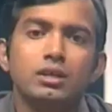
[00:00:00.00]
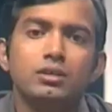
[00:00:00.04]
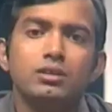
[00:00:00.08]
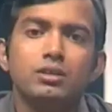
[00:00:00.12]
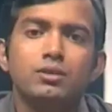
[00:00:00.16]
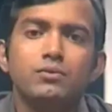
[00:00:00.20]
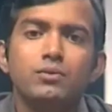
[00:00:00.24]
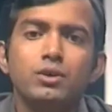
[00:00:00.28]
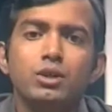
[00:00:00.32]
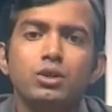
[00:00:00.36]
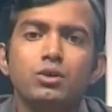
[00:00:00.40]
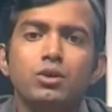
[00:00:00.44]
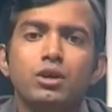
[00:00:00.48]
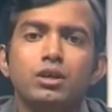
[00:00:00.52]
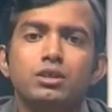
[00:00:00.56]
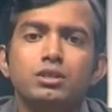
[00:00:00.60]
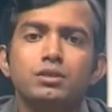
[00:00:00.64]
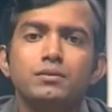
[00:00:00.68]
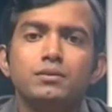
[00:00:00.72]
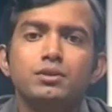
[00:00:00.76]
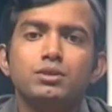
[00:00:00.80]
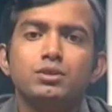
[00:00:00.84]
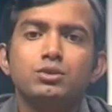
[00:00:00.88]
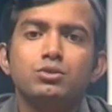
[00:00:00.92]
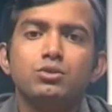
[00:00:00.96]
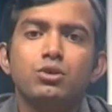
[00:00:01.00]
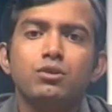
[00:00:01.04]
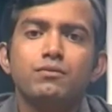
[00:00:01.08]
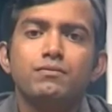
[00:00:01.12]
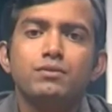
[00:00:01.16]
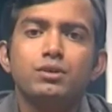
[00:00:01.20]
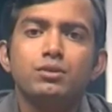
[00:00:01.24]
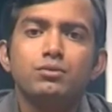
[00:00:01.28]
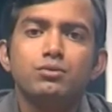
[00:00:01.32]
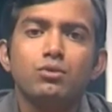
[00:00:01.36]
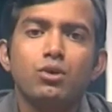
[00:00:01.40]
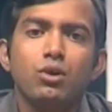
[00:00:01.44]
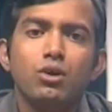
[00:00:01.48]
The radioactivity
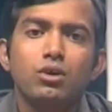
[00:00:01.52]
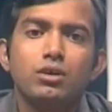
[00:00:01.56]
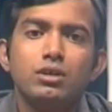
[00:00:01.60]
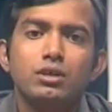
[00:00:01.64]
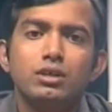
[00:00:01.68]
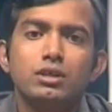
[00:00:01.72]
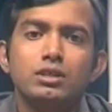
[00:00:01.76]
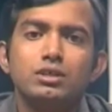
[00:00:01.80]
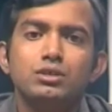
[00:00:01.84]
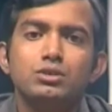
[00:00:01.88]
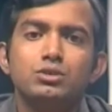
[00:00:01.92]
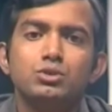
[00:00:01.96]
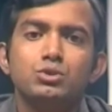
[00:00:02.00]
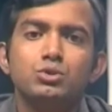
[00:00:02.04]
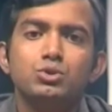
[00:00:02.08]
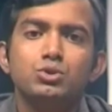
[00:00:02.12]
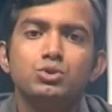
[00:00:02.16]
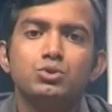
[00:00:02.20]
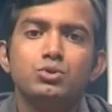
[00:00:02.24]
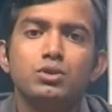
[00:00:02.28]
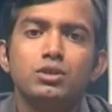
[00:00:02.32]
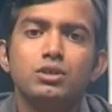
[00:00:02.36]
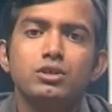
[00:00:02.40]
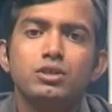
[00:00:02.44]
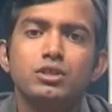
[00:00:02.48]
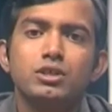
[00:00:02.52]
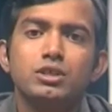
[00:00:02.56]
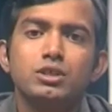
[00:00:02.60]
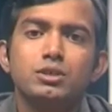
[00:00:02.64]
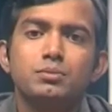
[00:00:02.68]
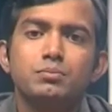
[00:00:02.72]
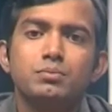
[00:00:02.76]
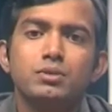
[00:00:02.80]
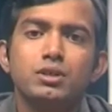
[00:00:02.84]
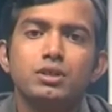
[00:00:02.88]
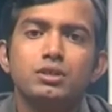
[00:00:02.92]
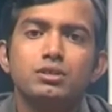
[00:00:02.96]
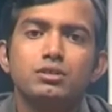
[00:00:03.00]
of a rock is usually
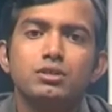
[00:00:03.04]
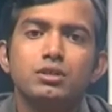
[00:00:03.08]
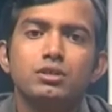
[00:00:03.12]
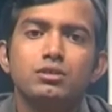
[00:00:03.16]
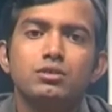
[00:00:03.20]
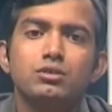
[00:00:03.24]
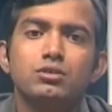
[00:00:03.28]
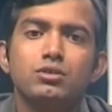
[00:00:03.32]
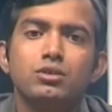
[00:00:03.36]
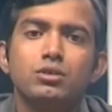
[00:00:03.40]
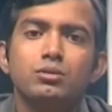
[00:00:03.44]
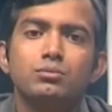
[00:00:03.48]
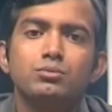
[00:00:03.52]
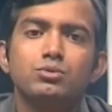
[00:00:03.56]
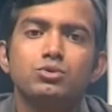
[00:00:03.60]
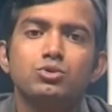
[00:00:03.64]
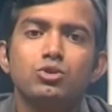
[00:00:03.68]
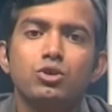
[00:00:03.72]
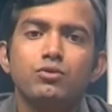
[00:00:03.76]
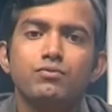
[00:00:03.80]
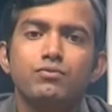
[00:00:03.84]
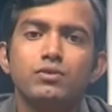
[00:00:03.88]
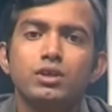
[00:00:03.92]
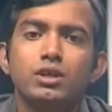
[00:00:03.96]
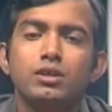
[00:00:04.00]
expressed in terms of